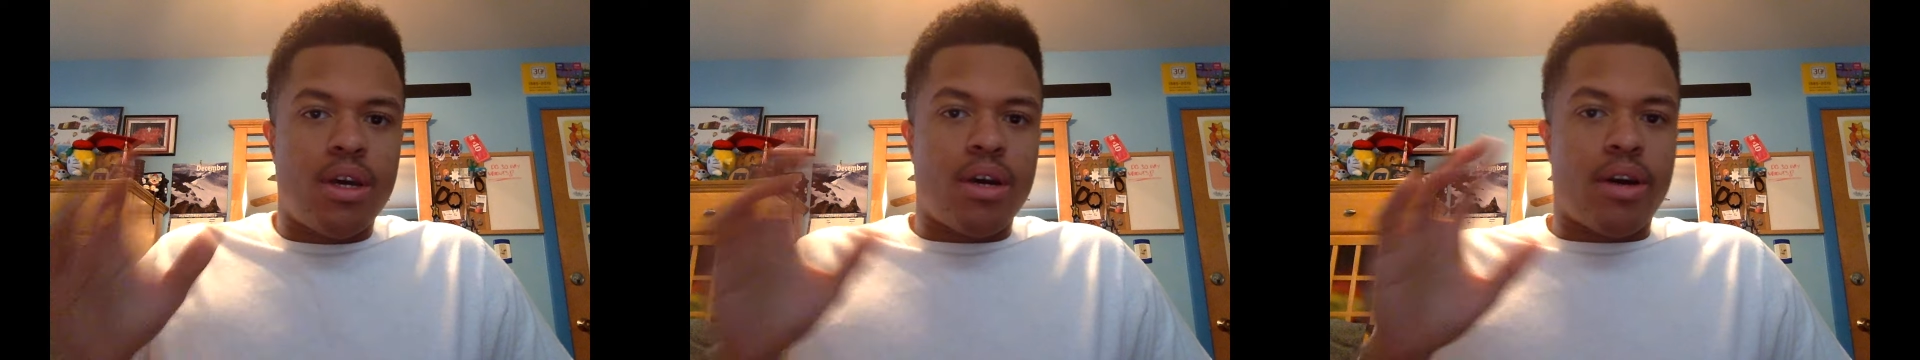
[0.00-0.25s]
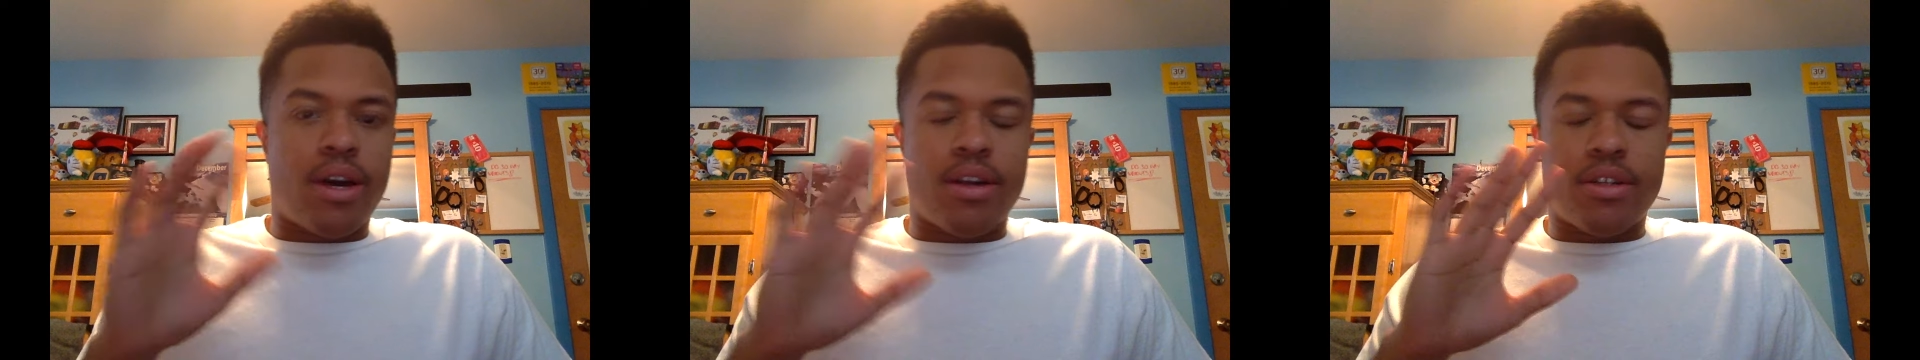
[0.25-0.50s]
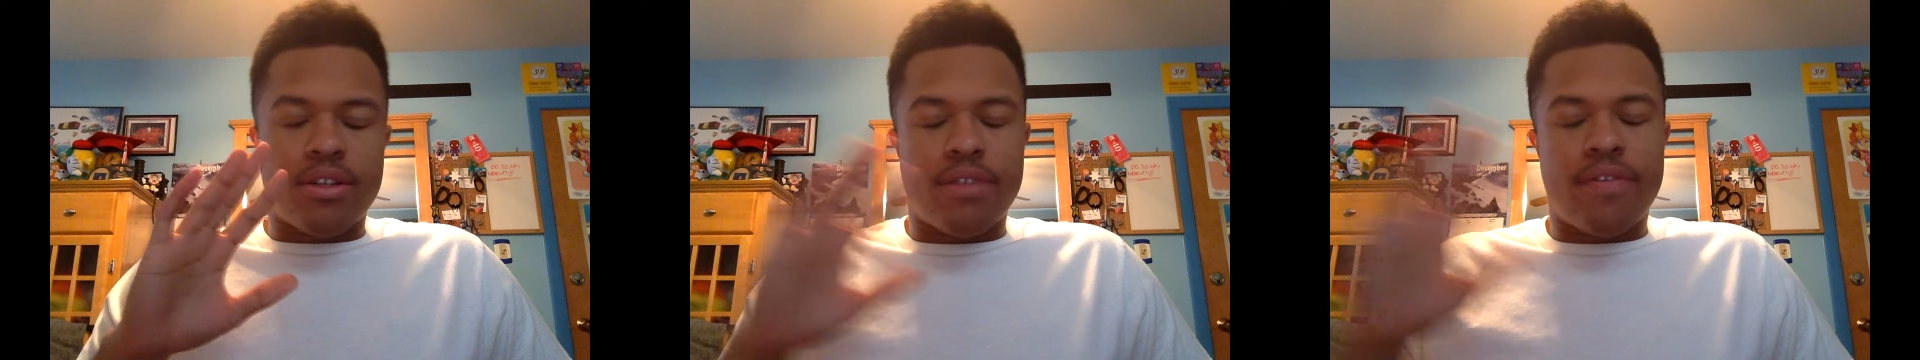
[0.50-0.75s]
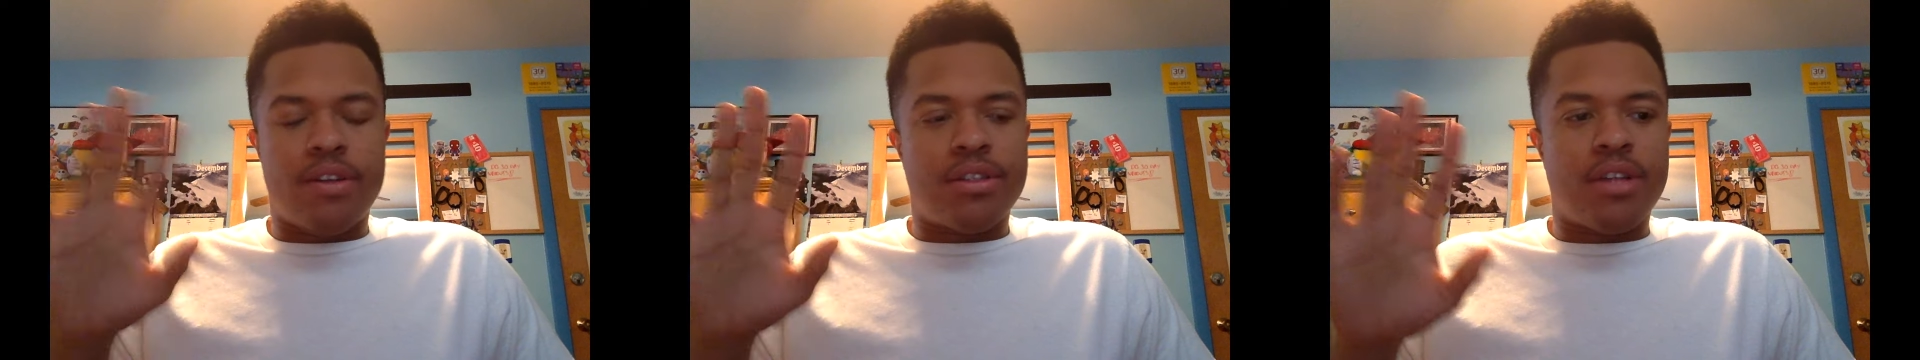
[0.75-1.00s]
Alright,
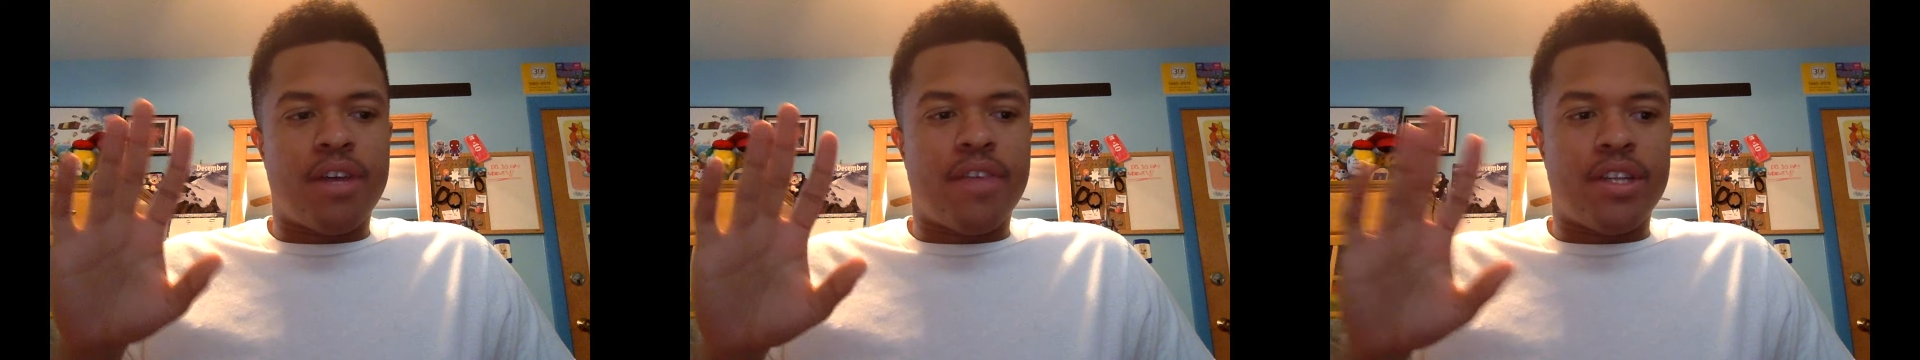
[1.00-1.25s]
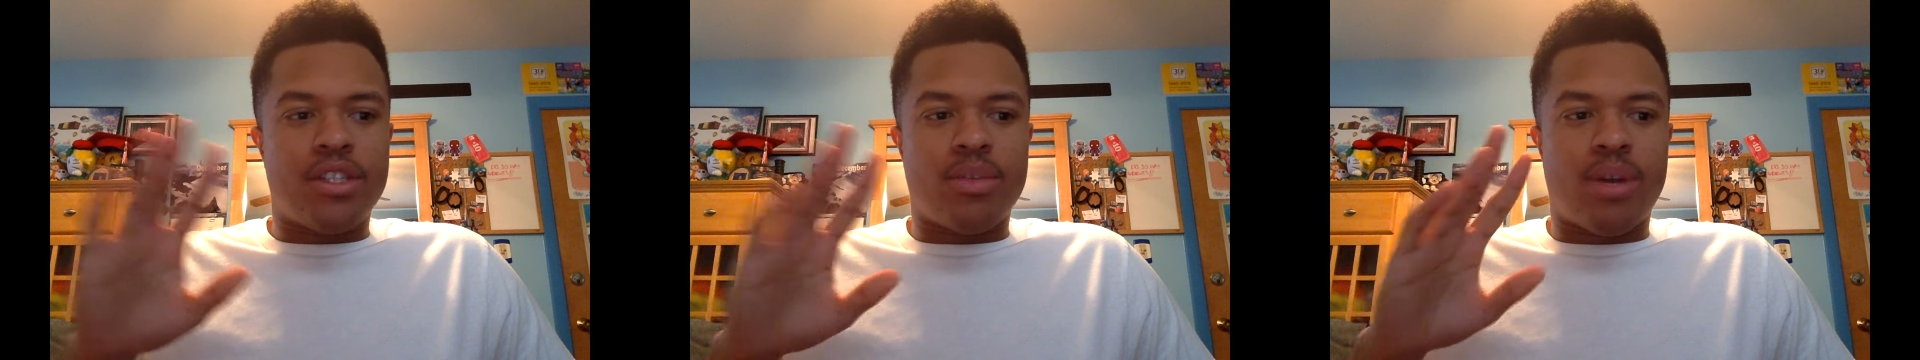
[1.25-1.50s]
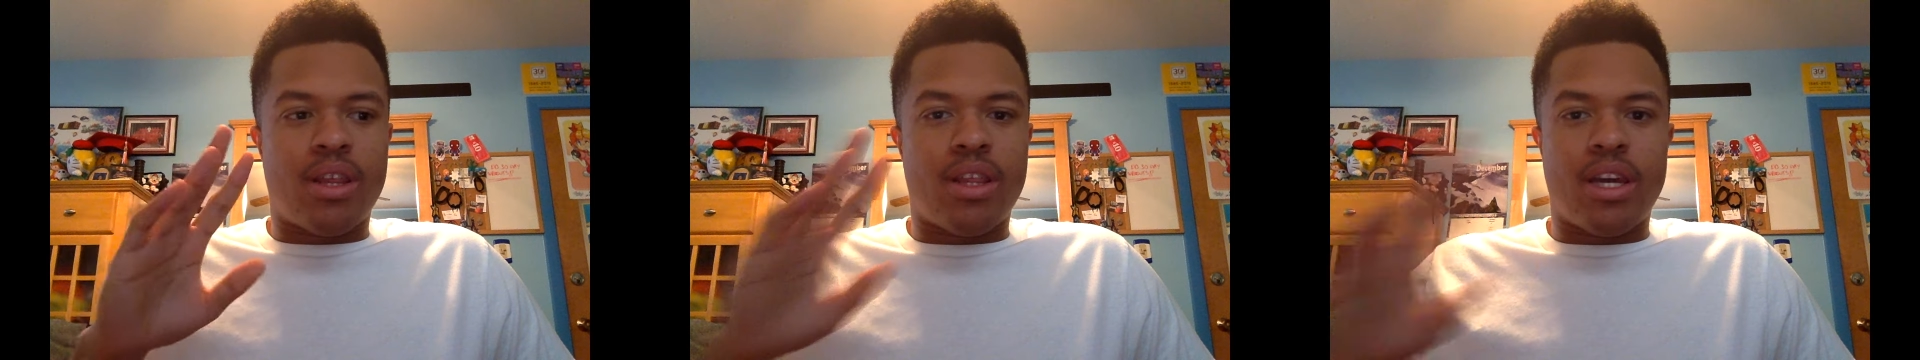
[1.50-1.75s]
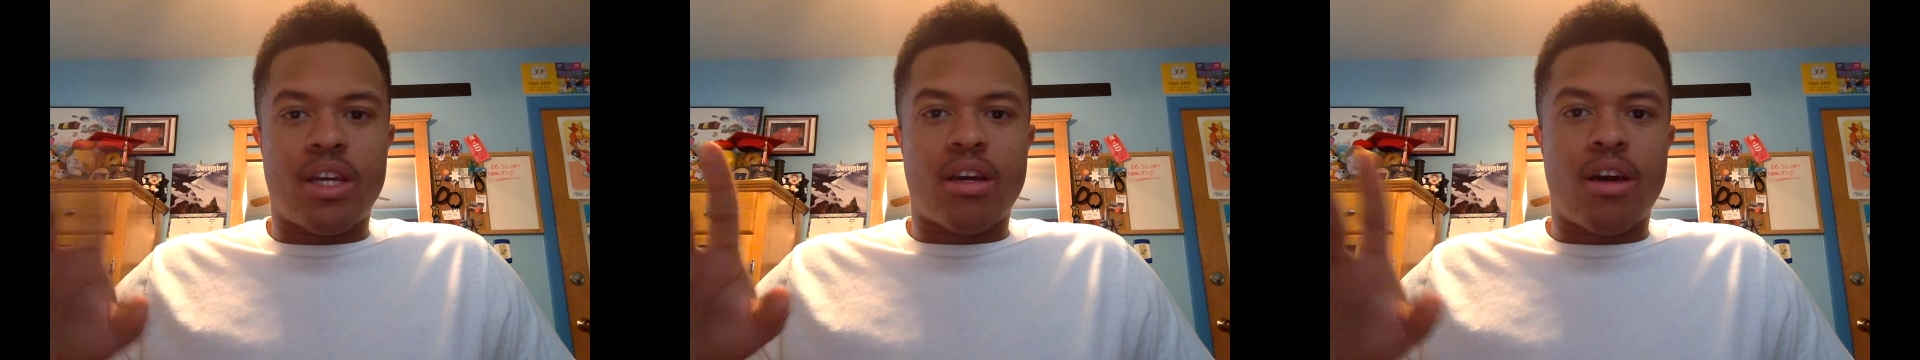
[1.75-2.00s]
first off, I just want to
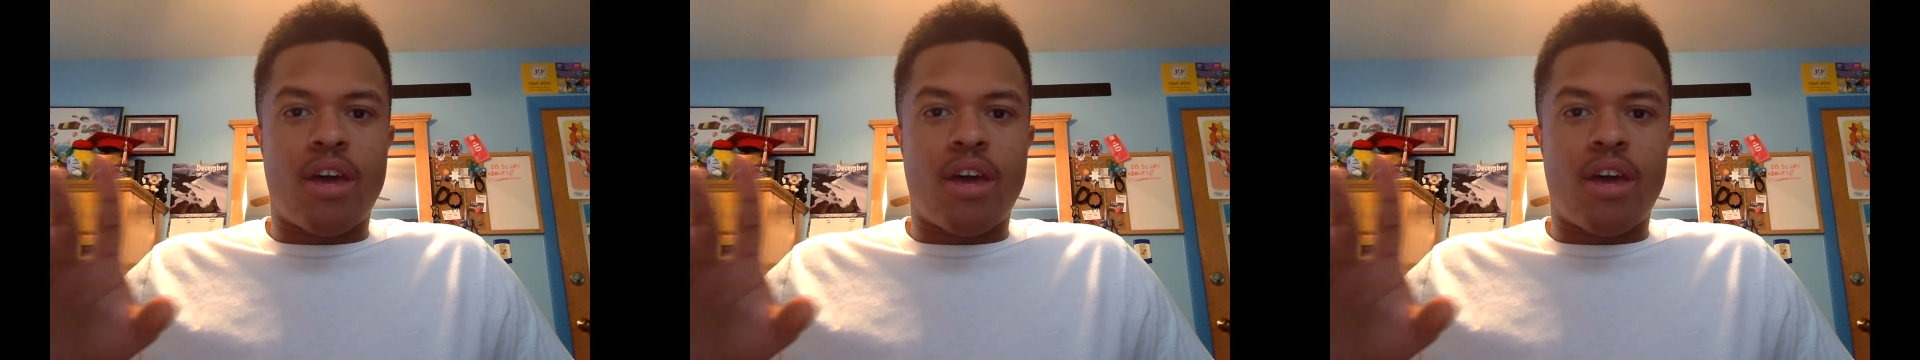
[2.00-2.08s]
thank